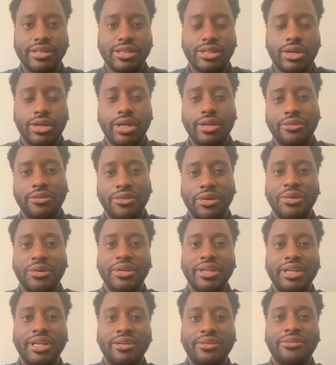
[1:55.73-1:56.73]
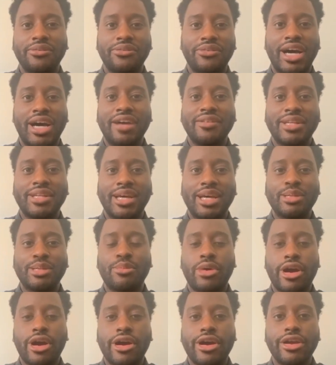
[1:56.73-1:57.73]
So I failed it 5 times
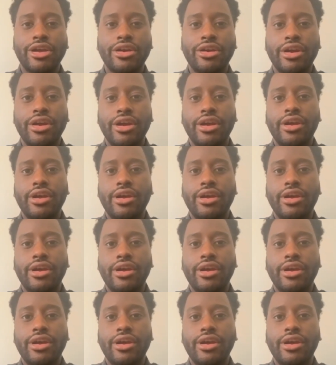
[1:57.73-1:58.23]
prior.